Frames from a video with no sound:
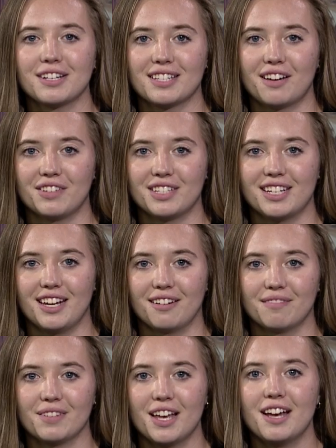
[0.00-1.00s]
seventeen.
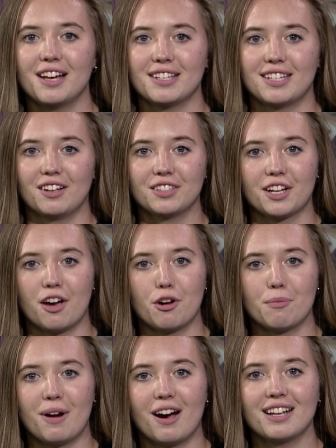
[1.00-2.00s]
South
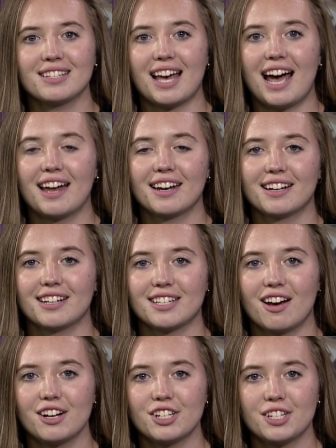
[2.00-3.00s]
Dakota Mines added a
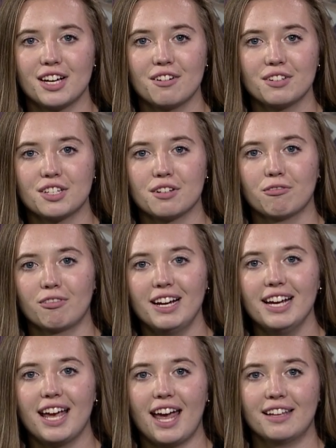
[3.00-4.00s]
touchdown to
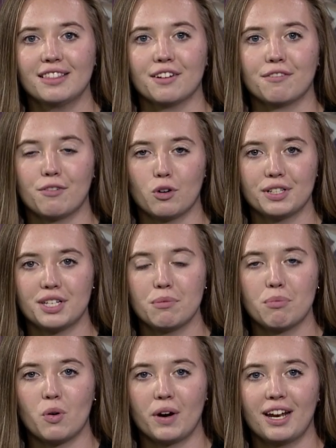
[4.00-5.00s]
regain the fourteen
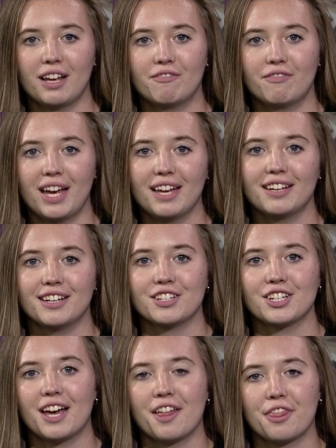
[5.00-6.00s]
point
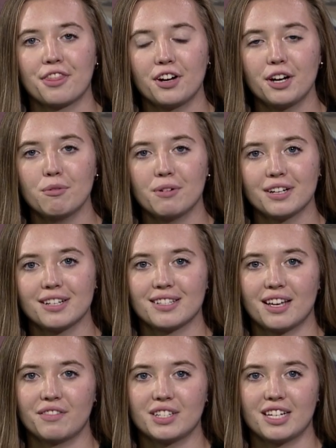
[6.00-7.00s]
advantage at thirty-one to
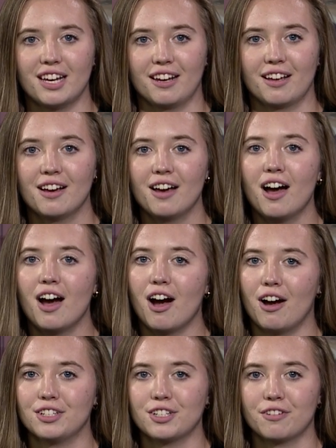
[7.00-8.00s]
seventeen.
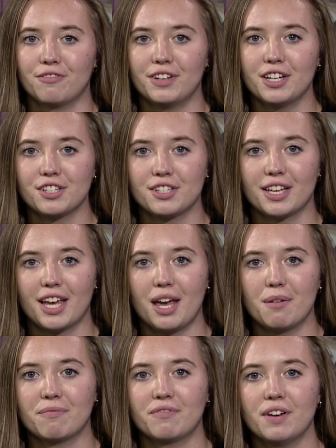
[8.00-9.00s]
Hunter finished the
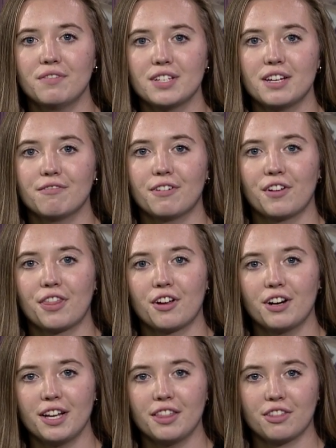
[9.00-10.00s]
game fifteen for
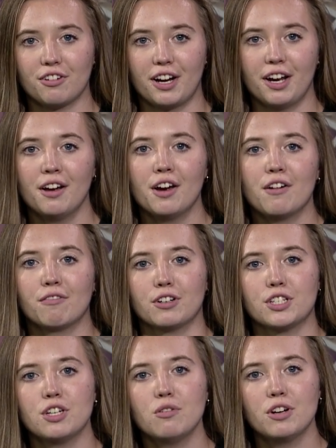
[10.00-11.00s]
thirty-three for
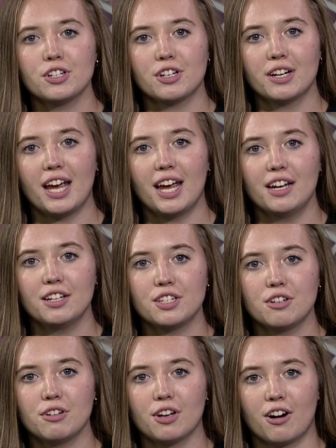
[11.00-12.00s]
two hundred
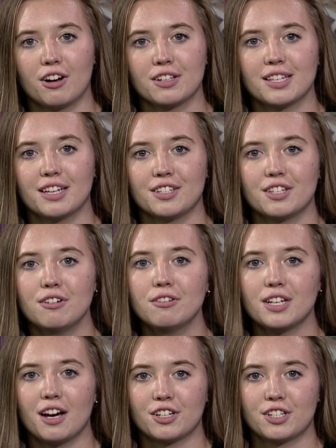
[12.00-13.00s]
eighty-two yards and two
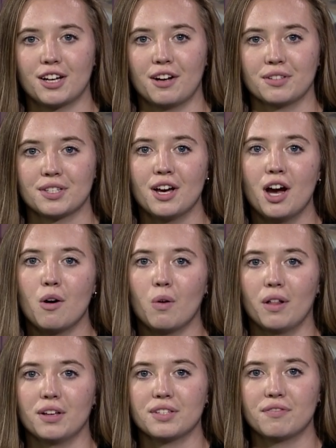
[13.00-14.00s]
touchdowns,
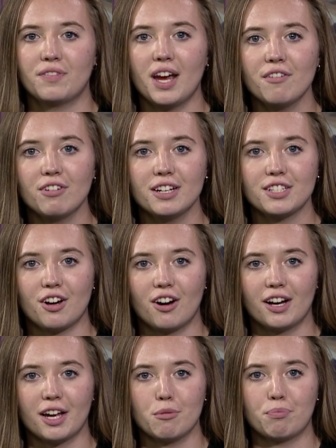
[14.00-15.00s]
while his favorite
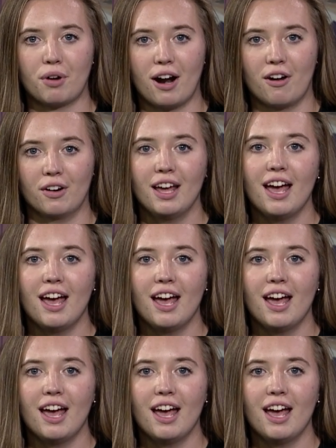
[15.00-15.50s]
target, Brown,